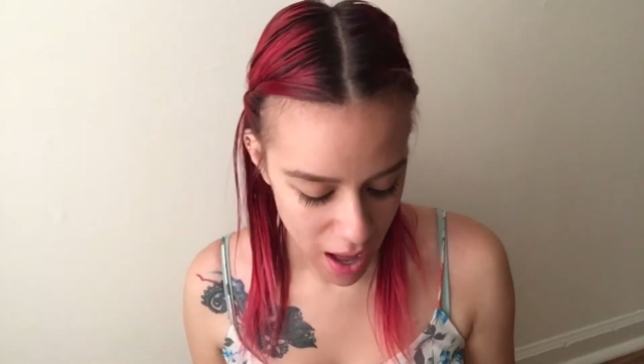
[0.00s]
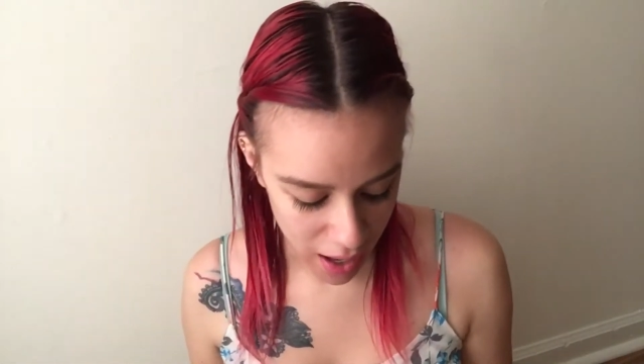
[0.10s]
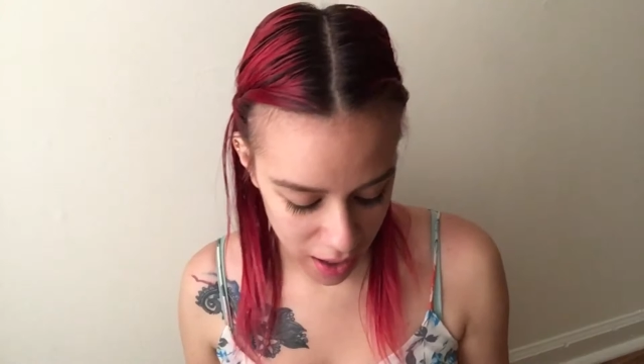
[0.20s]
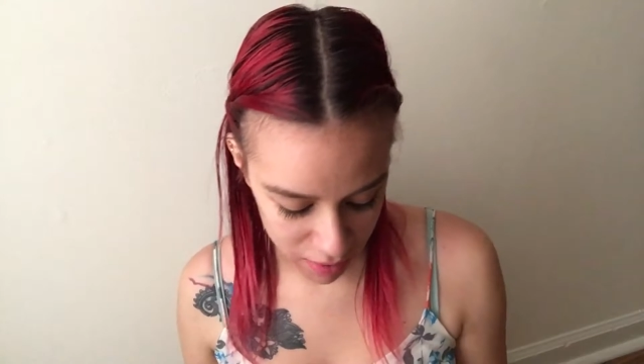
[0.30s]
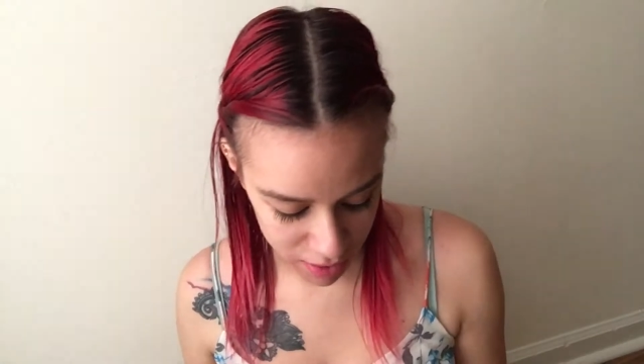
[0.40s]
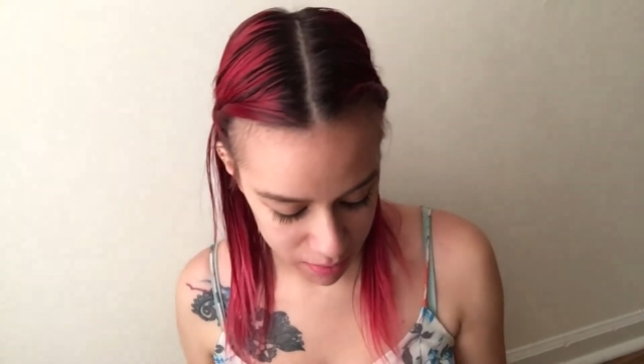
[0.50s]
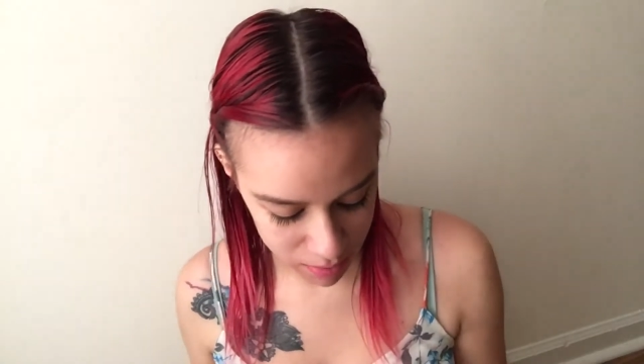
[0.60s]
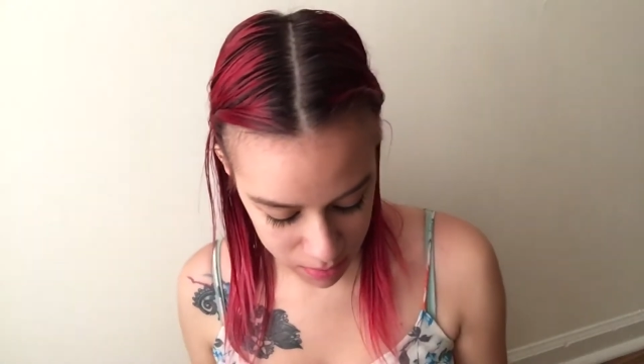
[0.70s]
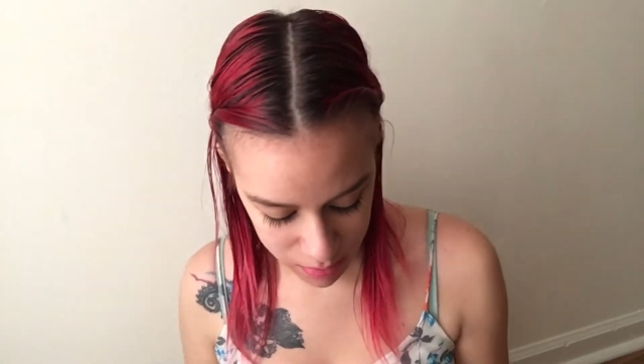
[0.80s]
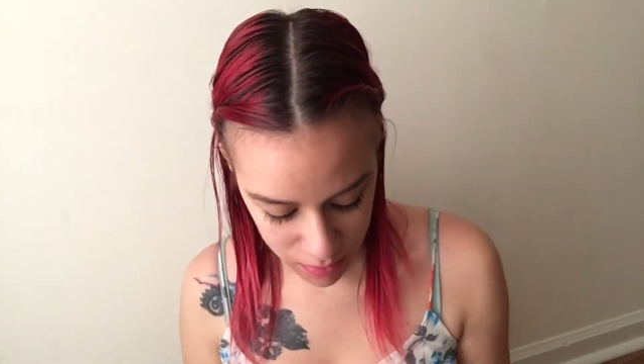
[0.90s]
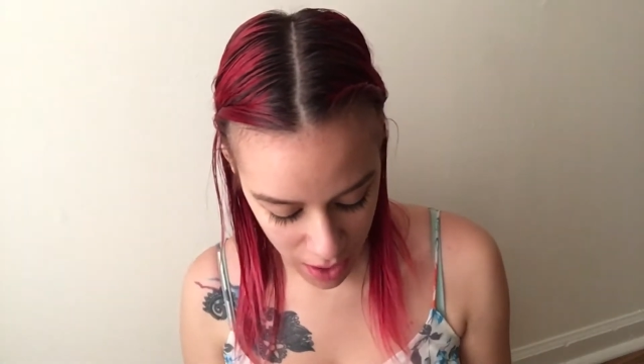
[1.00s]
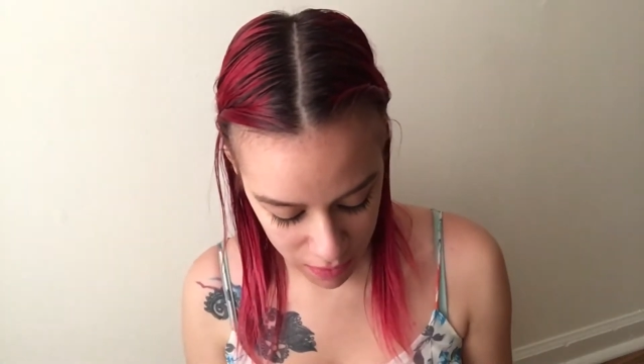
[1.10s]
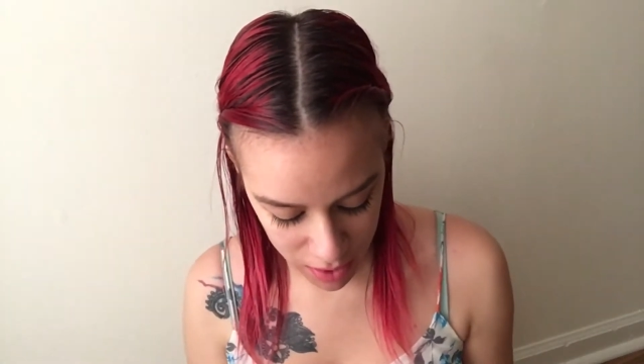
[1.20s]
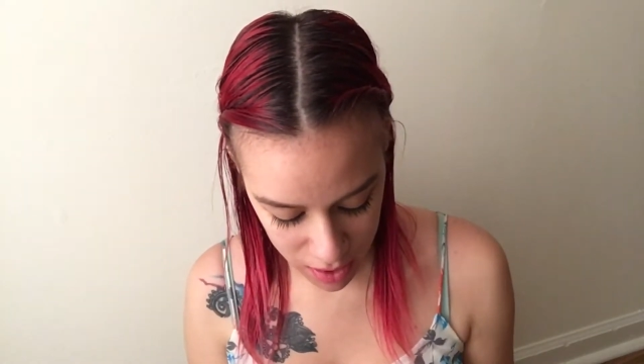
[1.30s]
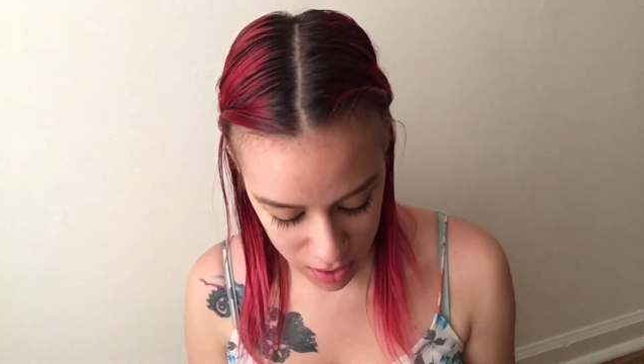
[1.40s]
I love it. I
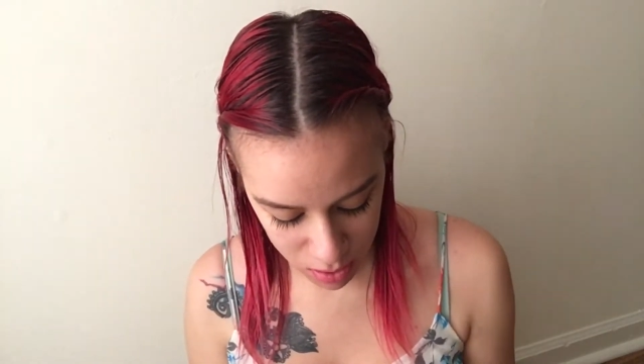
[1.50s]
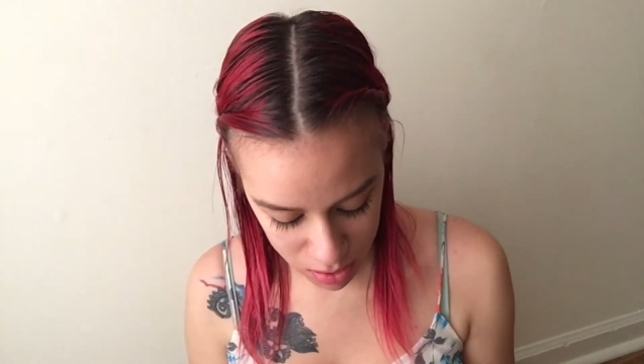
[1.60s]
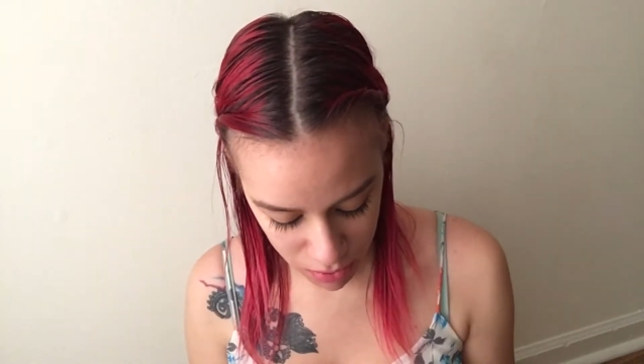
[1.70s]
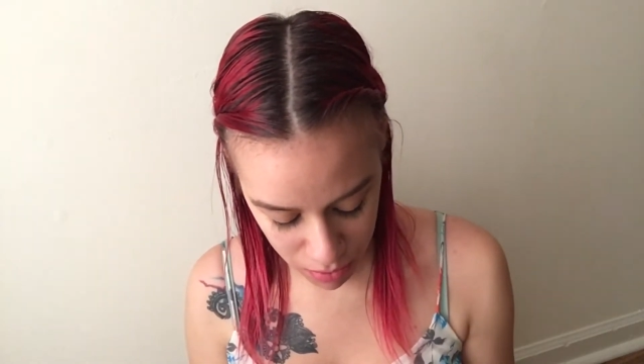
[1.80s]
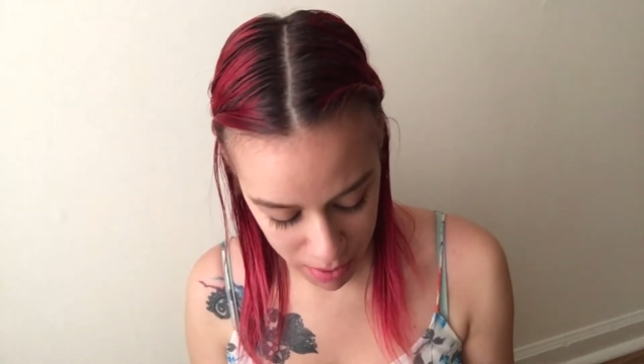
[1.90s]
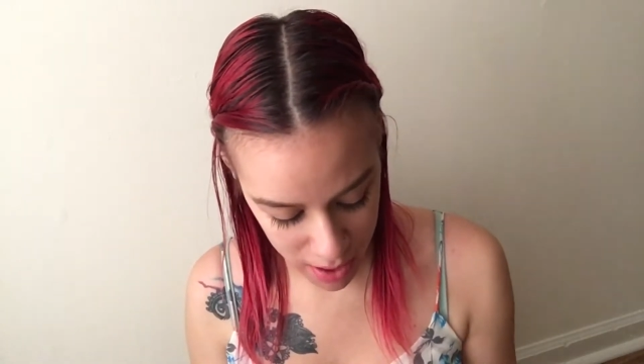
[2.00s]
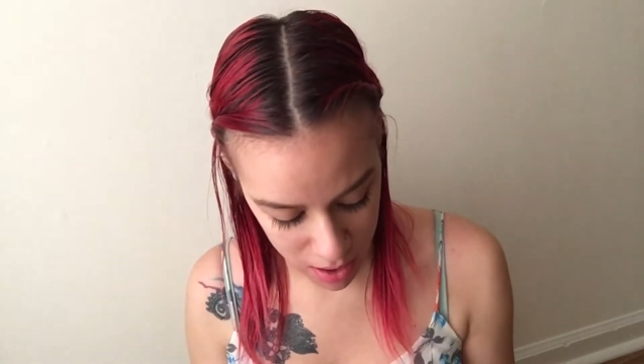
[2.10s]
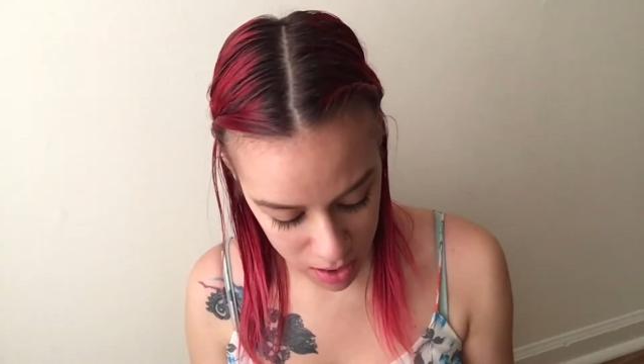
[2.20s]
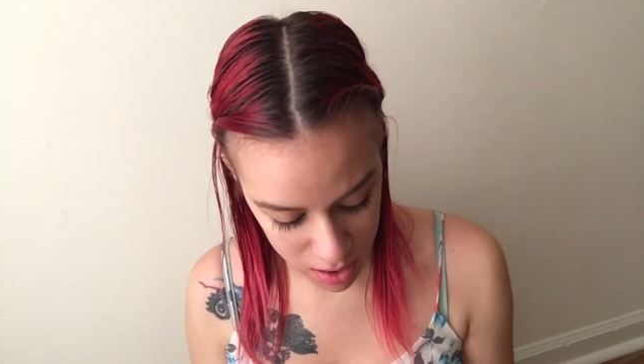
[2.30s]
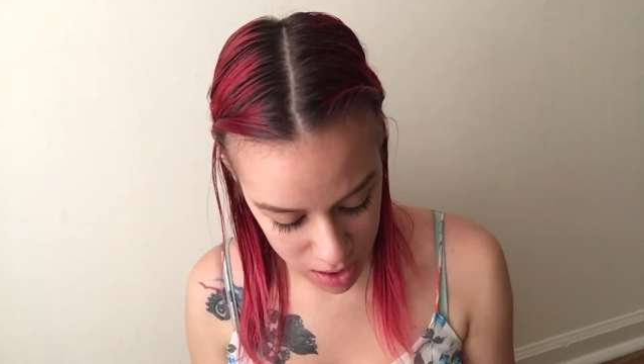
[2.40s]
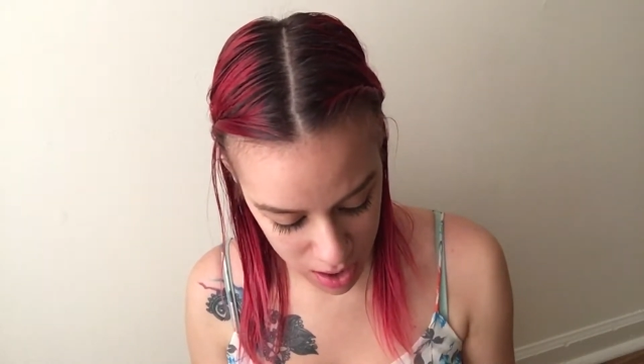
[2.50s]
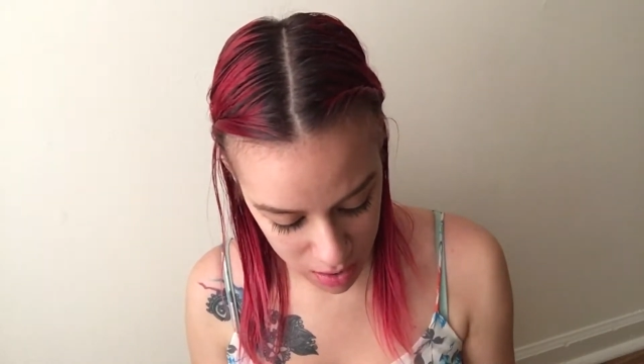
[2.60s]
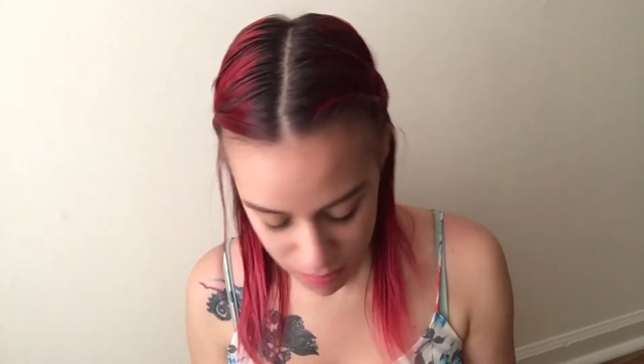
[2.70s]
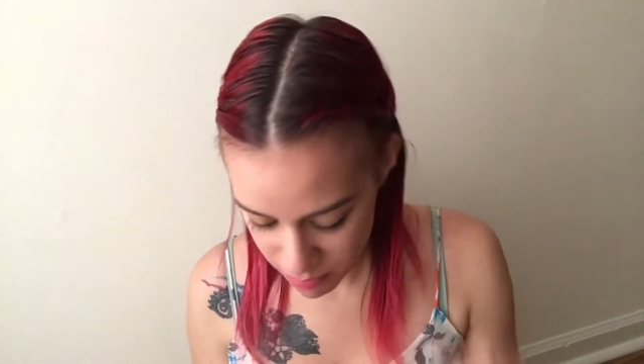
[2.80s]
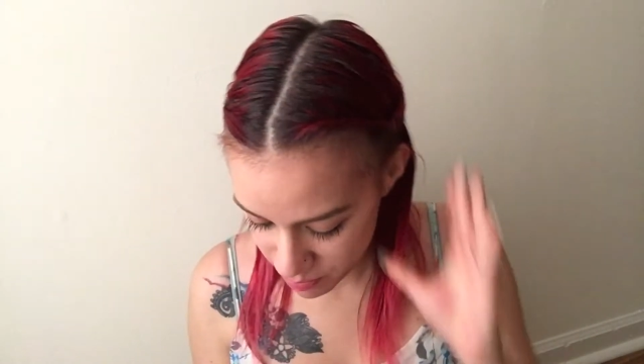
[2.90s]
used it for my hair the other day.